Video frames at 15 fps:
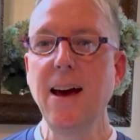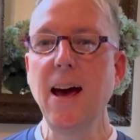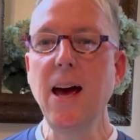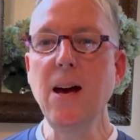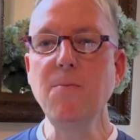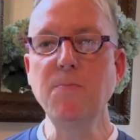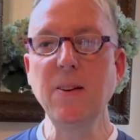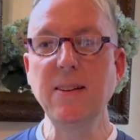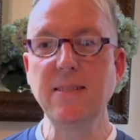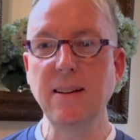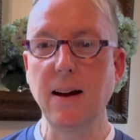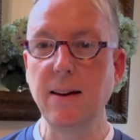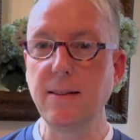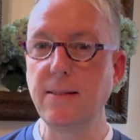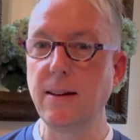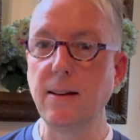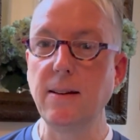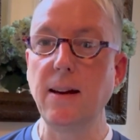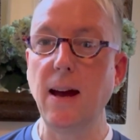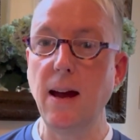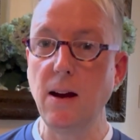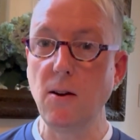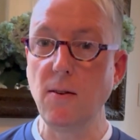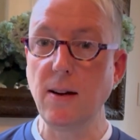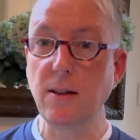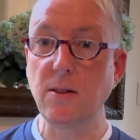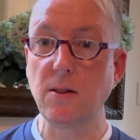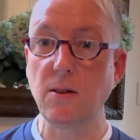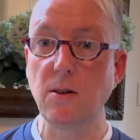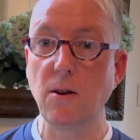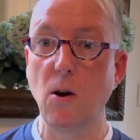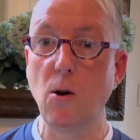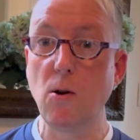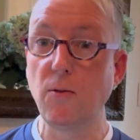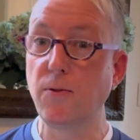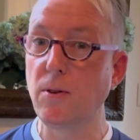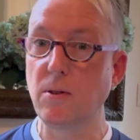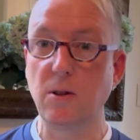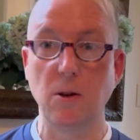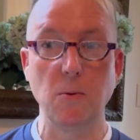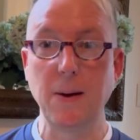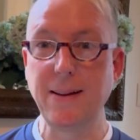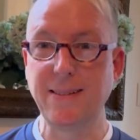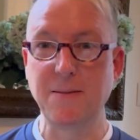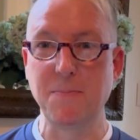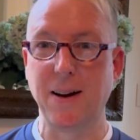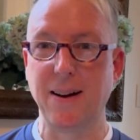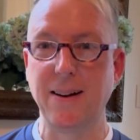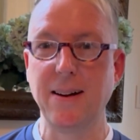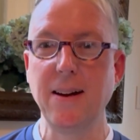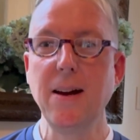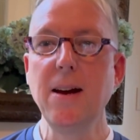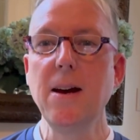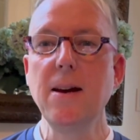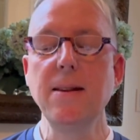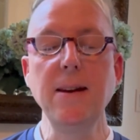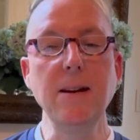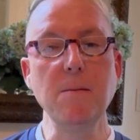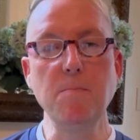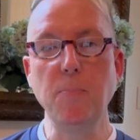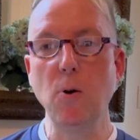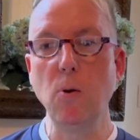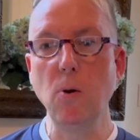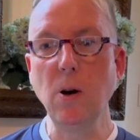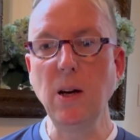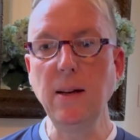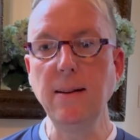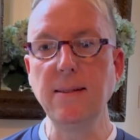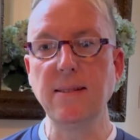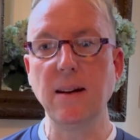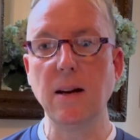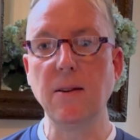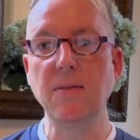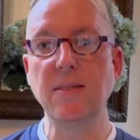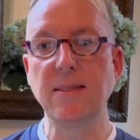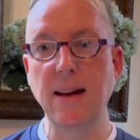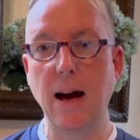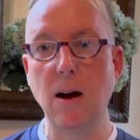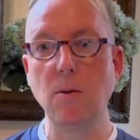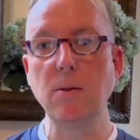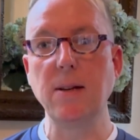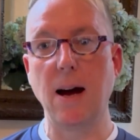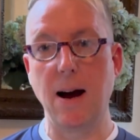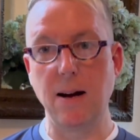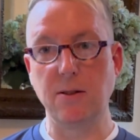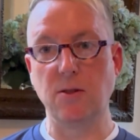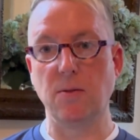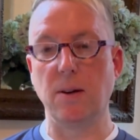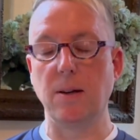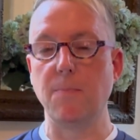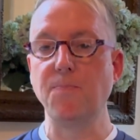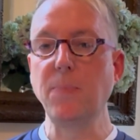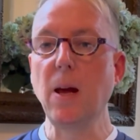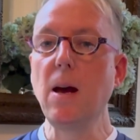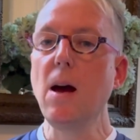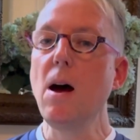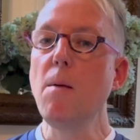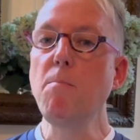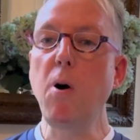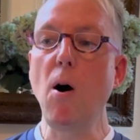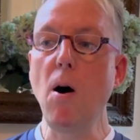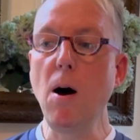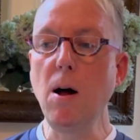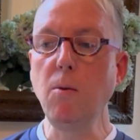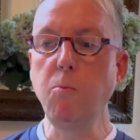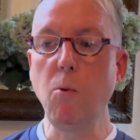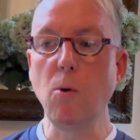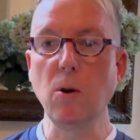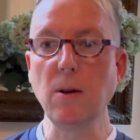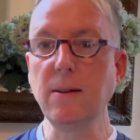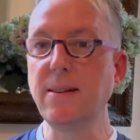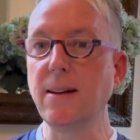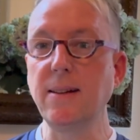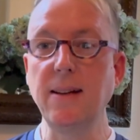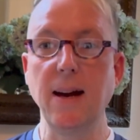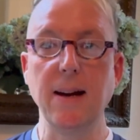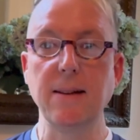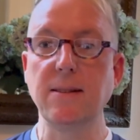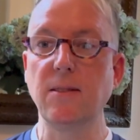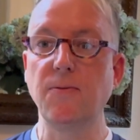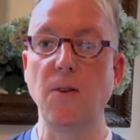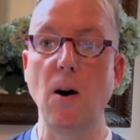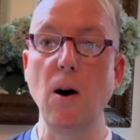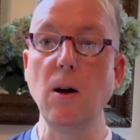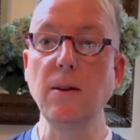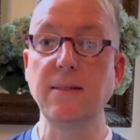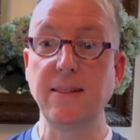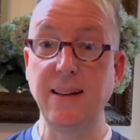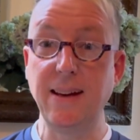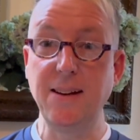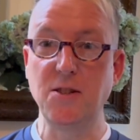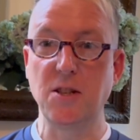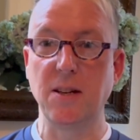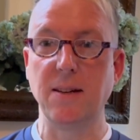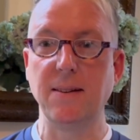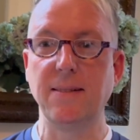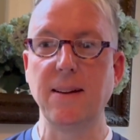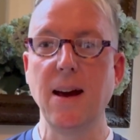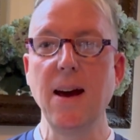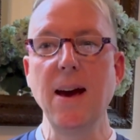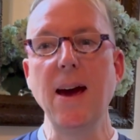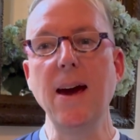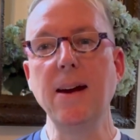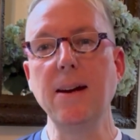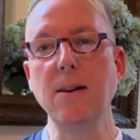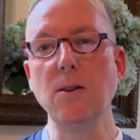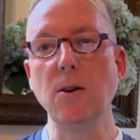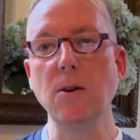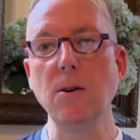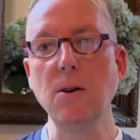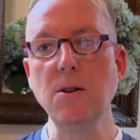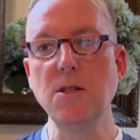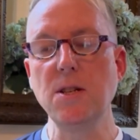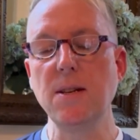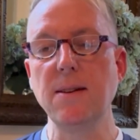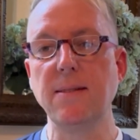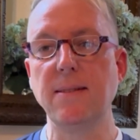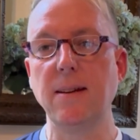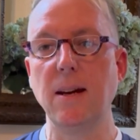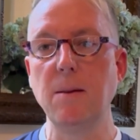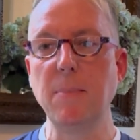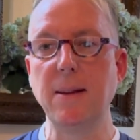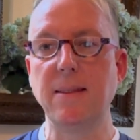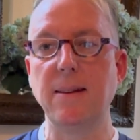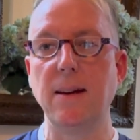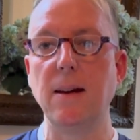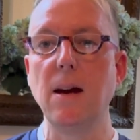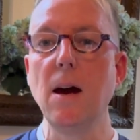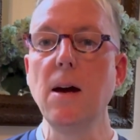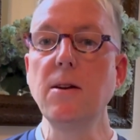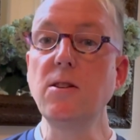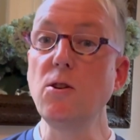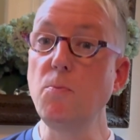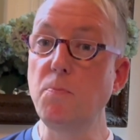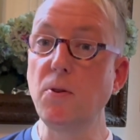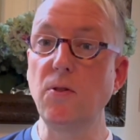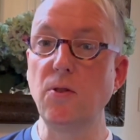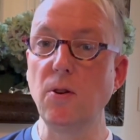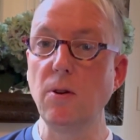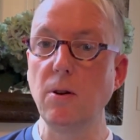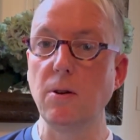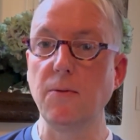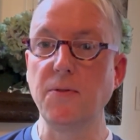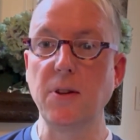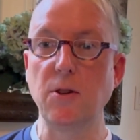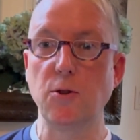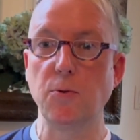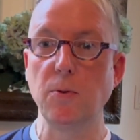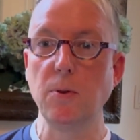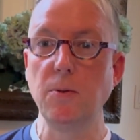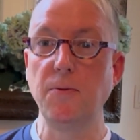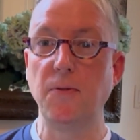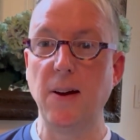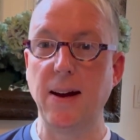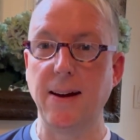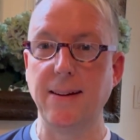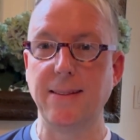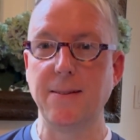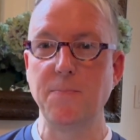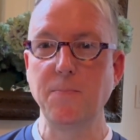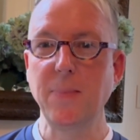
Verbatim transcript: emphasizing character over charisma, the importance of sound doctrine. Paul warns against false teachings and encourages Timothy to preserve the true faith.